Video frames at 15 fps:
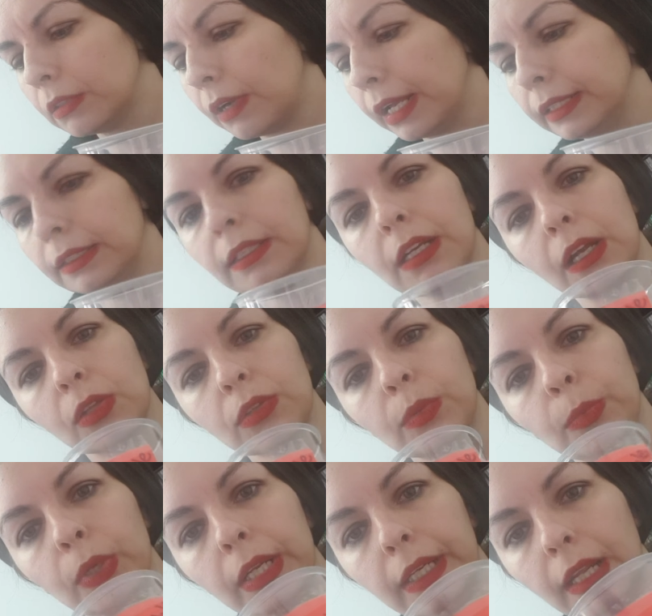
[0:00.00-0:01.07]
writing
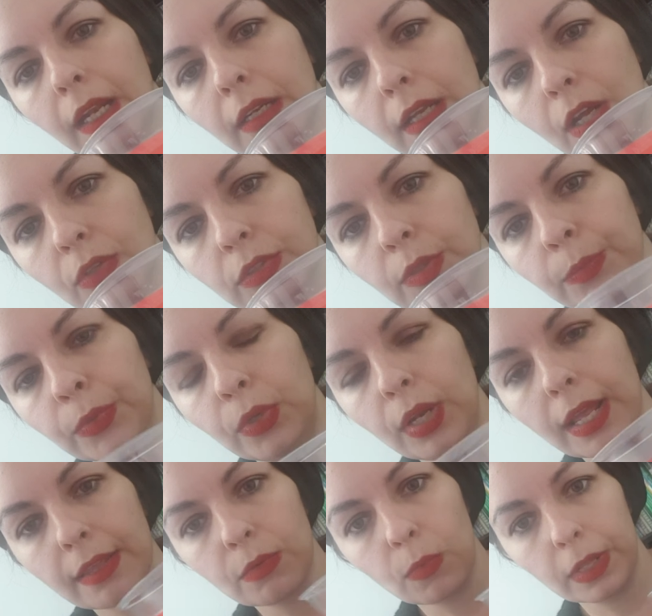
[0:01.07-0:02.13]
countable and
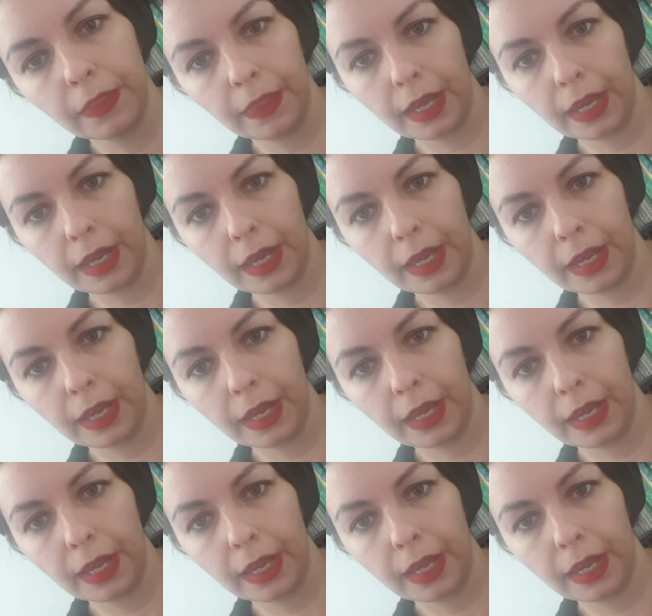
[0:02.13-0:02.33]
uncountable. And what